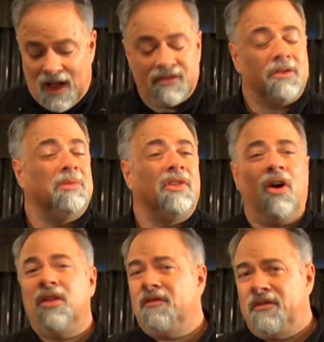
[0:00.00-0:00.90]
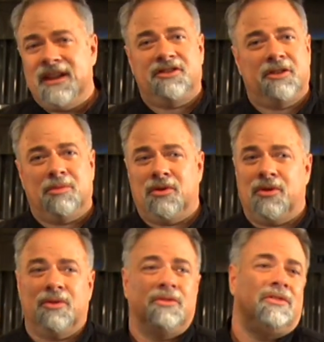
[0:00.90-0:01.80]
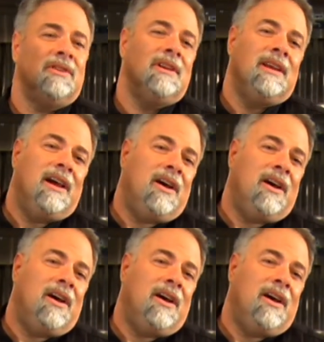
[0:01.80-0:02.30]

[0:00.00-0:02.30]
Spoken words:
Awesome, with all the vegetables,